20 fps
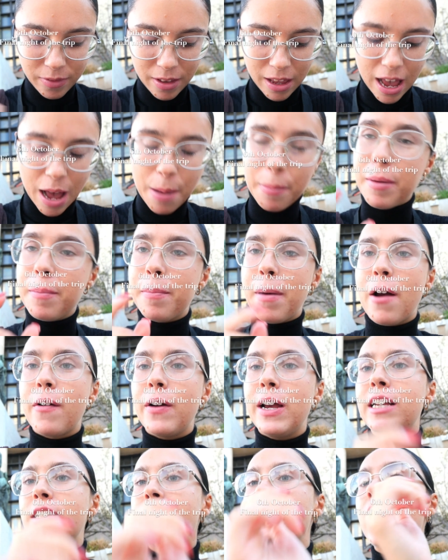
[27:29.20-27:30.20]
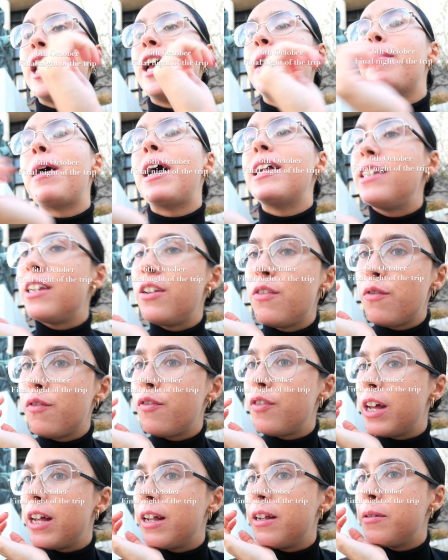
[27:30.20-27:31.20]
I'm in Paris. I didn't
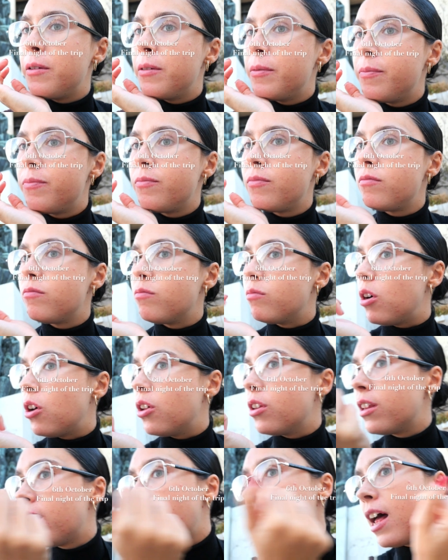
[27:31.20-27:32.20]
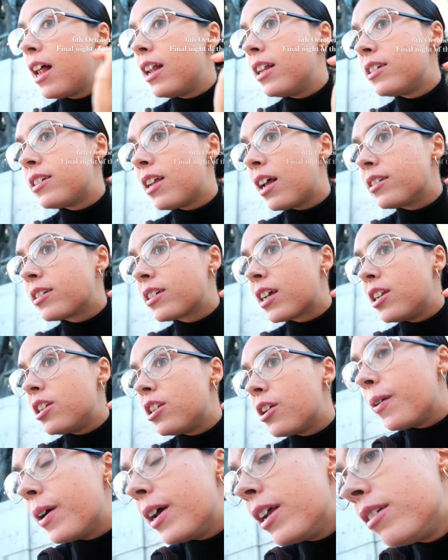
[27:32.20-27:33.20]
film. What the hell is that skin
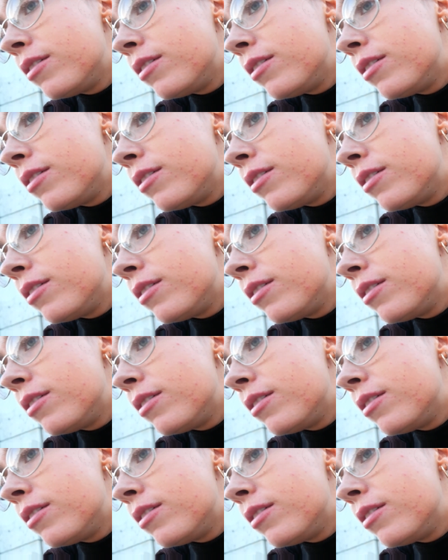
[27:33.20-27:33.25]
doing?